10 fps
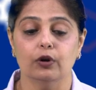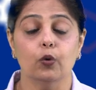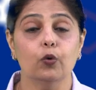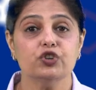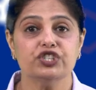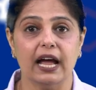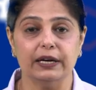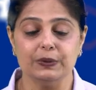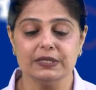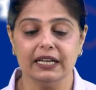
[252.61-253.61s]
Whose
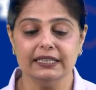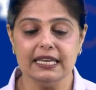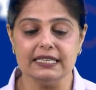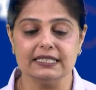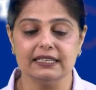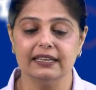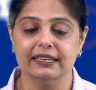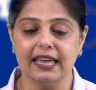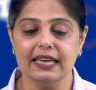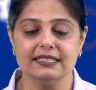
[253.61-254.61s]
shadows are these?
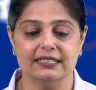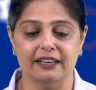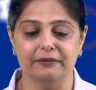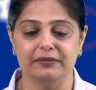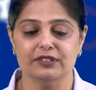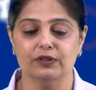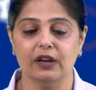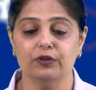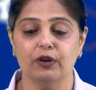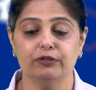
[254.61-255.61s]
Guess them. So
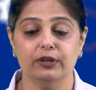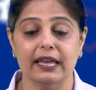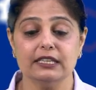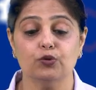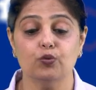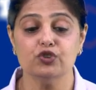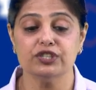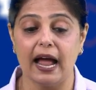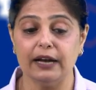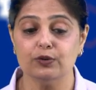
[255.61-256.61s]
now you have to guess whose
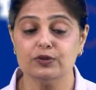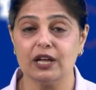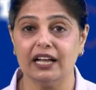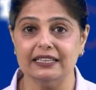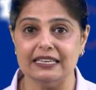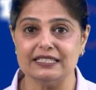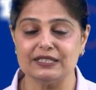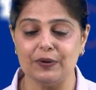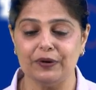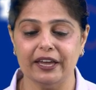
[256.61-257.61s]
shadows are
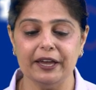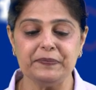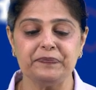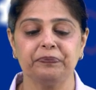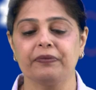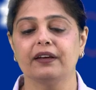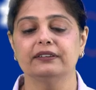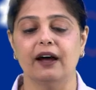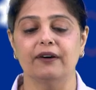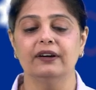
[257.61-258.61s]
these. Okay,
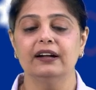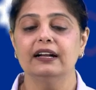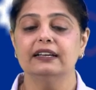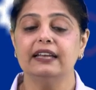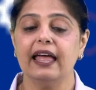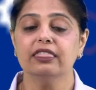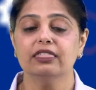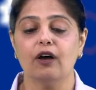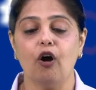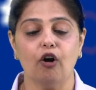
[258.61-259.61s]
now
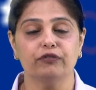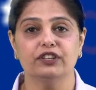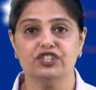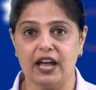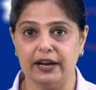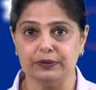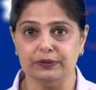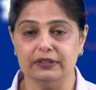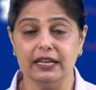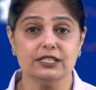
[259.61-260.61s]
length of the shadow.
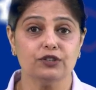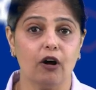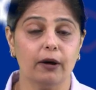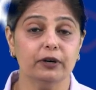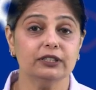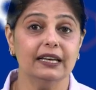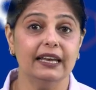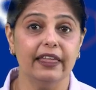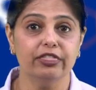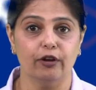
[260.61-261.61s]
Let's talk about the
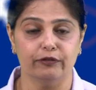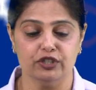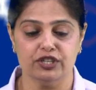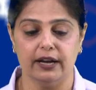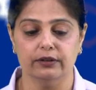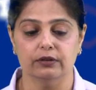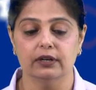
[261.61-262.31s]
length of the shadow.